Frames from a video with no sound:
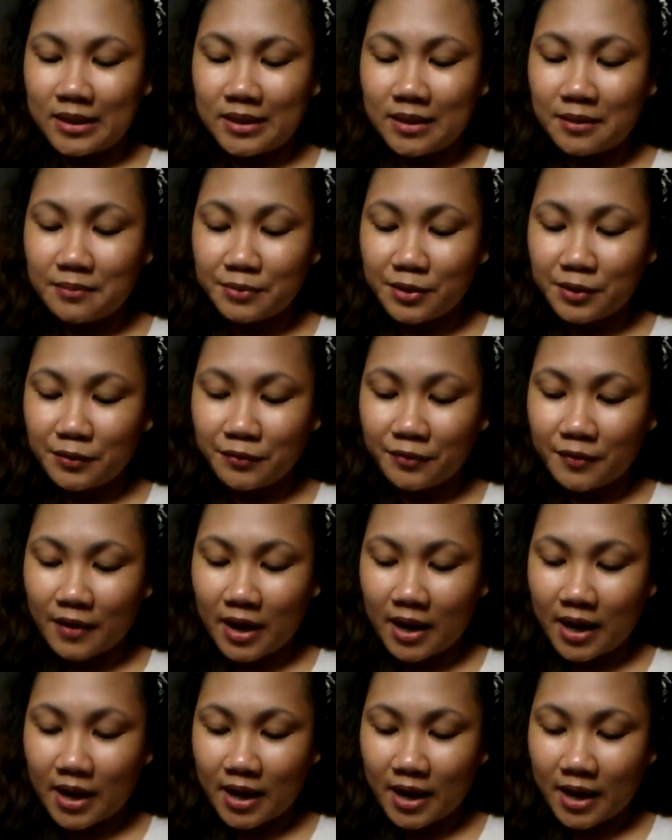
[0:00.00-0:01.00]
Number
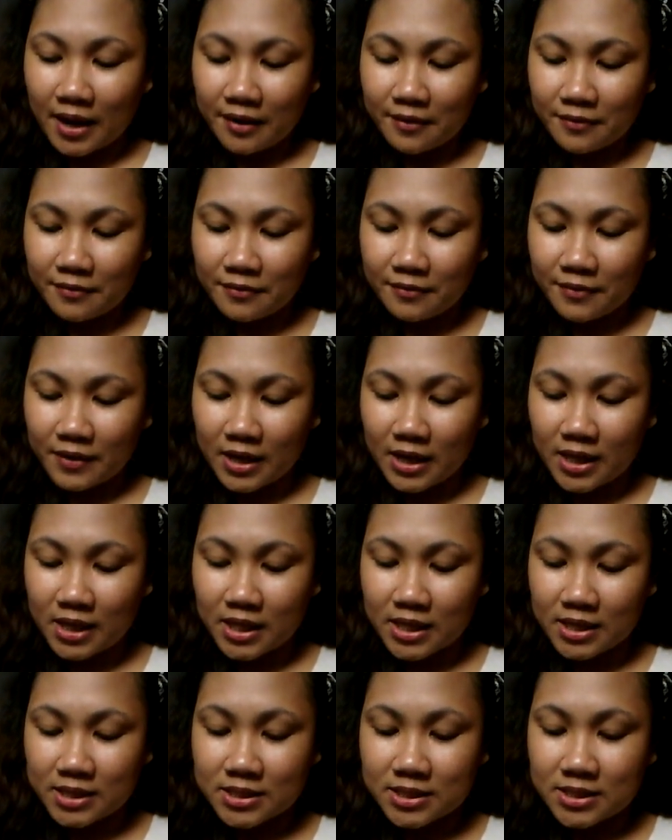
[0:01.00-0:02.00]
five
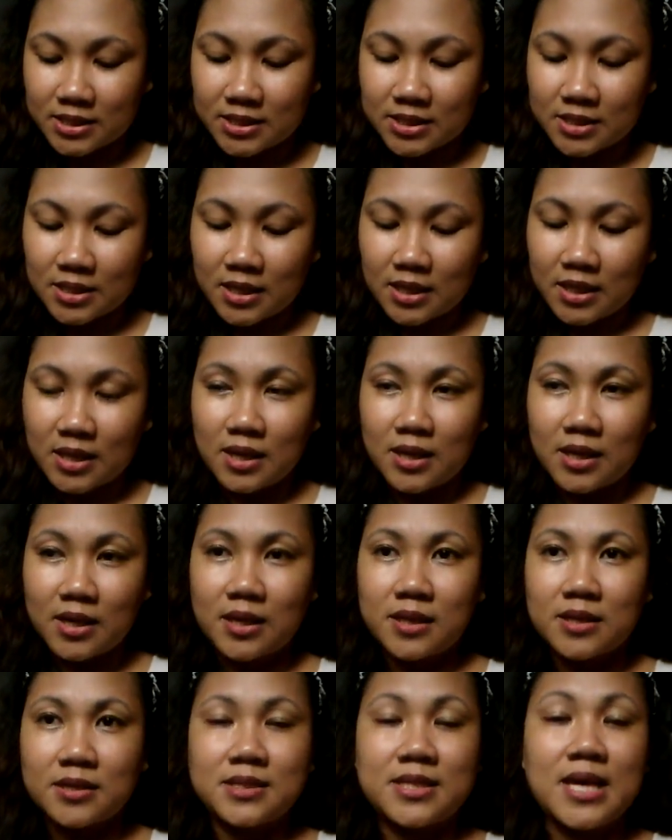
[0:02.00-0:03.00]
is
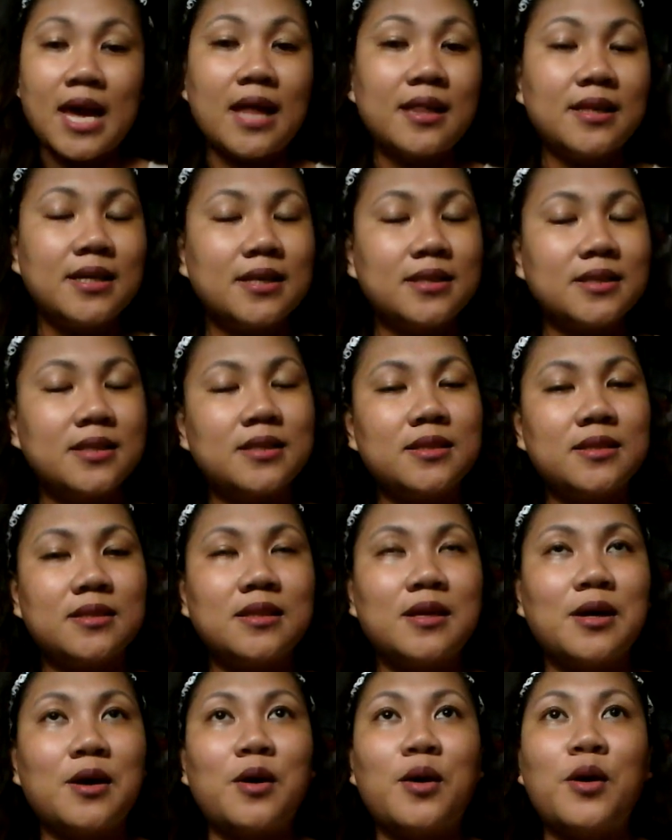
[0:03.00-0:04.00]
telling that
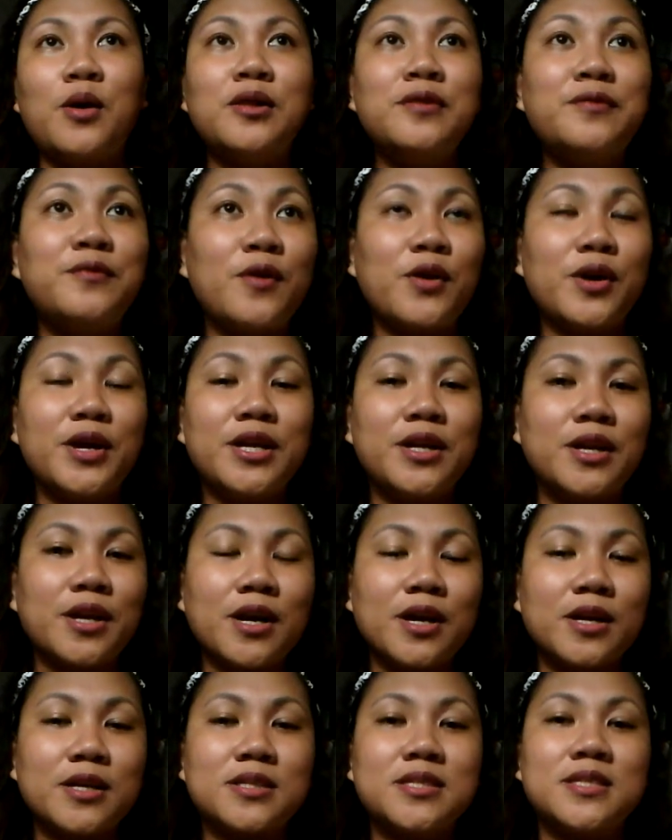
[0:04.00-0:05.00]
all
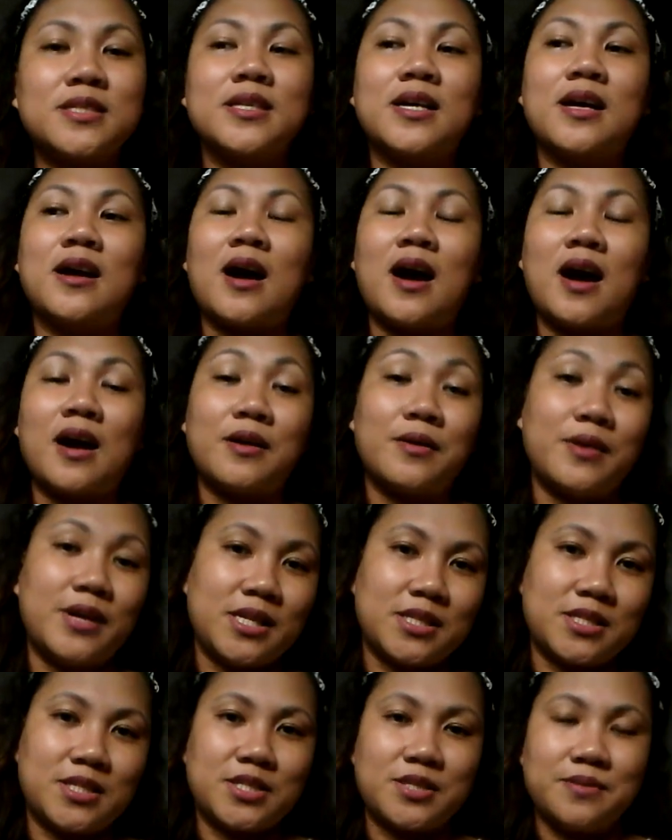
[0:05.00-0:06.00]
foreigners are
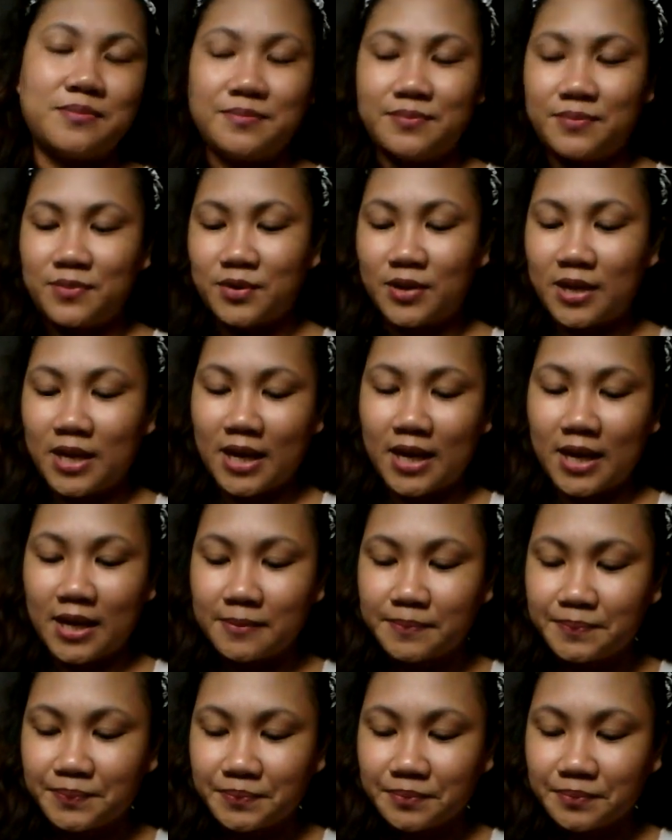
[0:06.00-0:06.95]
rich okay